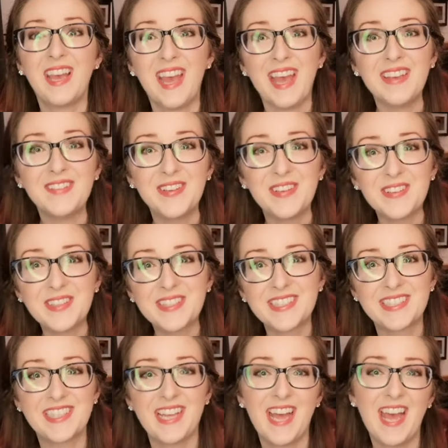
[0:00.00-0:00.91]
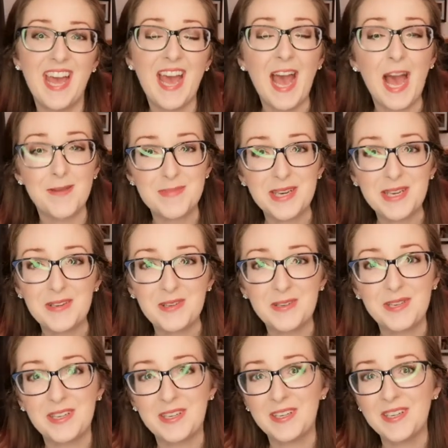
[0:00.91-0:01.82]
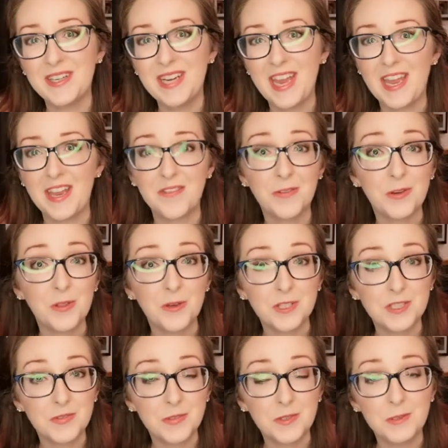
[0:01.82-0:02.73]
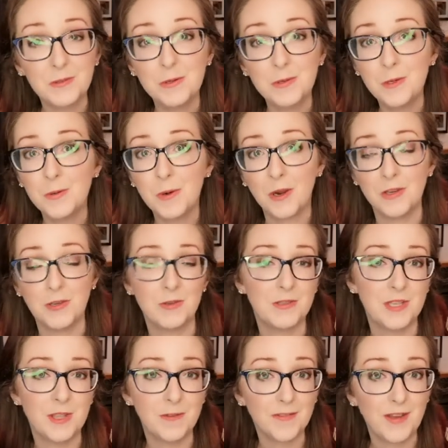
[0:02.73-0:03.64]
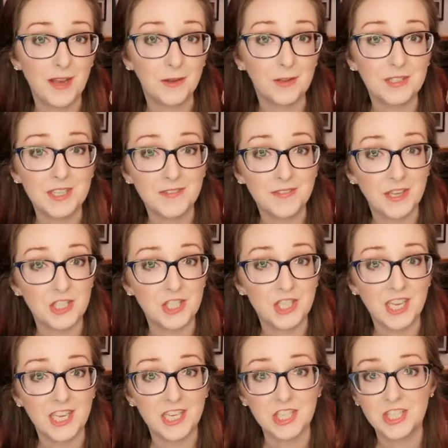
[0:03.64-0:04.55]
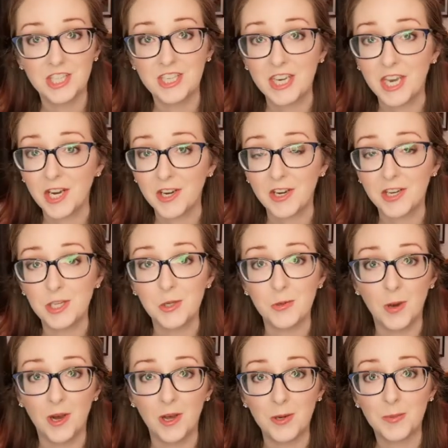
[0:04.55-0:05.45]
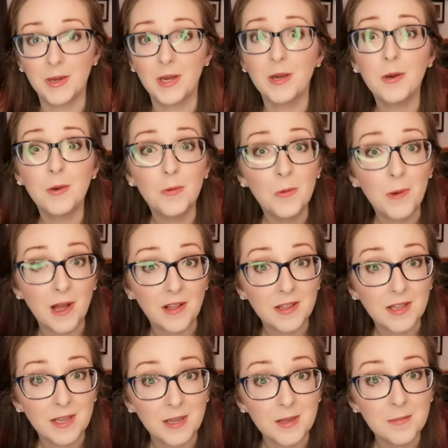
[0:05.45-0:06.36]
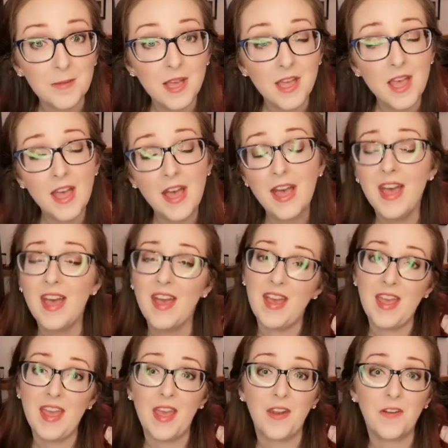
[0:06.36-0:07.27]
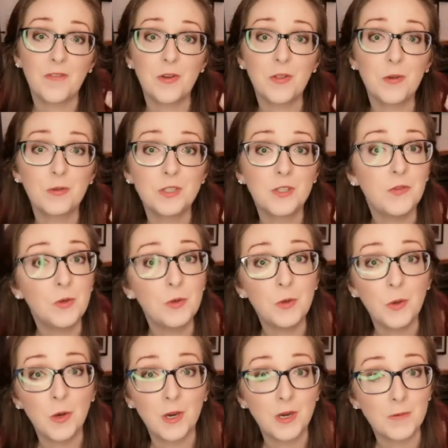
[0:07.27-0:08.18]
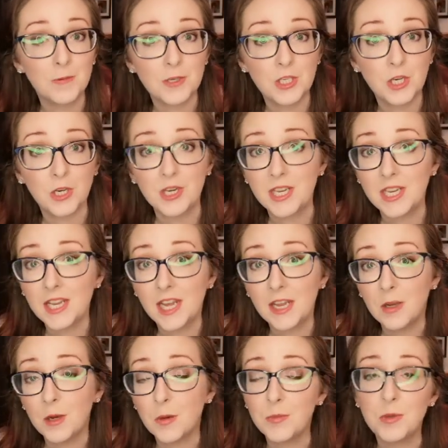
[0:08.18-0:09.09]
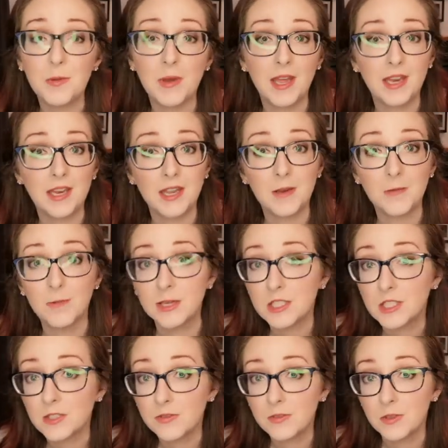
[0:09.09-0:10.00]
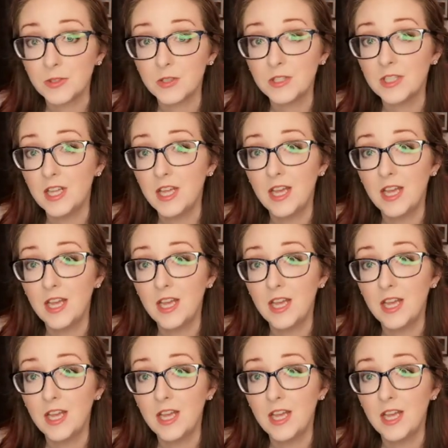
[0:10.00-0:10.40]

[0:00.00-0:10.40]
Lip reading: Hey folks, Happy New Year, and for those of you who are new to the Faculty of Education here at U Ottawa, welcome. And for those of you who are returning, I hope you had a restful